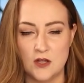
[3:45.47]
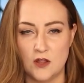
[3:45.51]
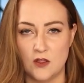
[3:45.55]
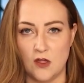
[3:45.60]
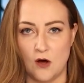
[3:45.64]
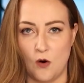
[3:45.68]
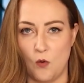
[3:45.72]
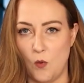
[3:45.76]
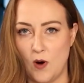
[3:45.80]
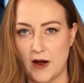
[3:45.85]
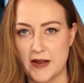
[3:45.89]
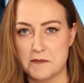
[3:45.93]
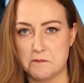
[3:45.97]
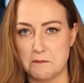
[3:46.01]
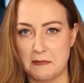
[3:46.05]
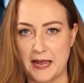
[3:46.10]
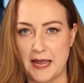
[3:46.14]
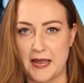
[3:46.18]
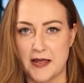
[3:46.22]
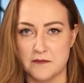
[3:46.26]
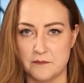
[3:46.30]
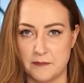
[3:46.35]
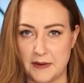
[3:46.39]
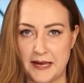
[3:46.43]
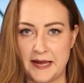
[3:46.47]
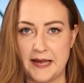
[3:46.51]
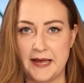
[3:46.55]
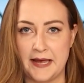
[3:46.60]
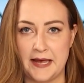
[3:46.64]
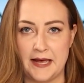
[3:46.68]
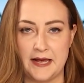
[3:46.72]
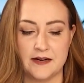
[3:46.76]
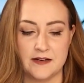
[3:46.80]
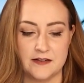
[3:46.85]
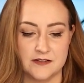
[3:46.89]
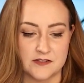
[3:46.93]
the white man
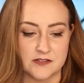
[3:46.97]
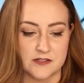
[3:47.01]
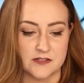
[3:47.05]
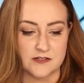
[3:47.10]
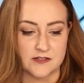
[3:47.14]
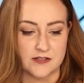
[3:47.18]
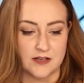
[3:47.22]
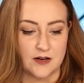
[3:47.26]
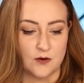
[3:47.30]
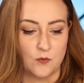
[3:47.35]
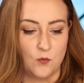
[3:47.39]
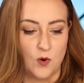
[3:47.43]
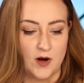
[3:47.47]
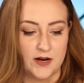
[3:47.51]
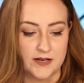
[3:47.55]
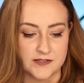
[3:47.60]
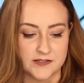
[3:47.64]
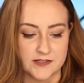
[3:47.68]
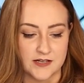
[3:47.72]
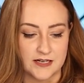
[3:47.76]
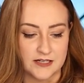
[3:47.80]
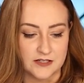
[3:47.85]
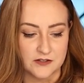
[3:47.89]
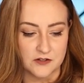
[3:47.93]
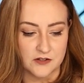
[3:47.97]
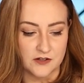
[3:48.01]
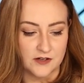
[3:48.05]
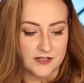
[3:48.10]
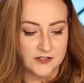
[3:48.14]
bad as this like white senator.